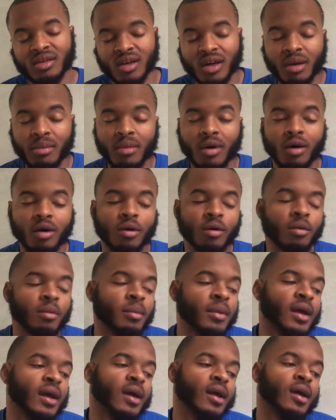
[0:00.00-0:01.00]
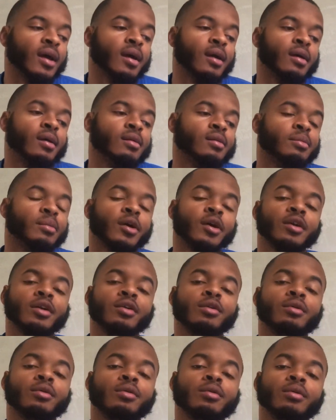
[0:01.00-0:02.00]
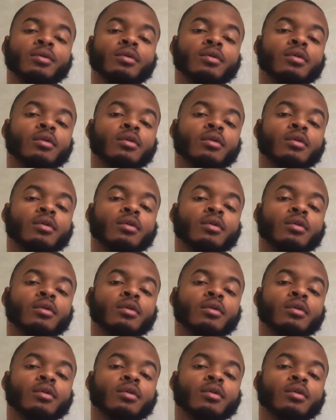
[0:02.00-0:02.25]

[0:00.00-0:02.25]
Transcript: Come on, man. Purdue.